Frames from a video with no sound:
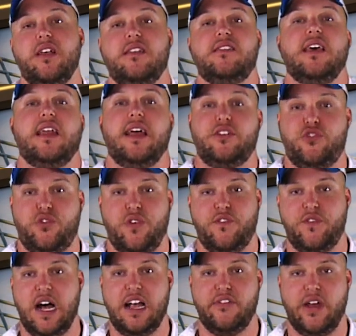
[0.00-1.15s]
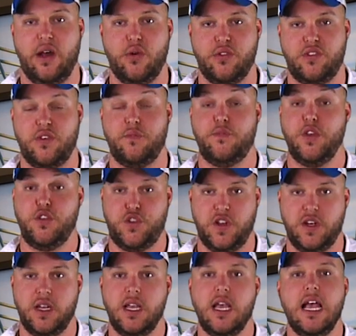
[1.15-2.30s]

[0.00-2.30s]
is that extra five hours efficient.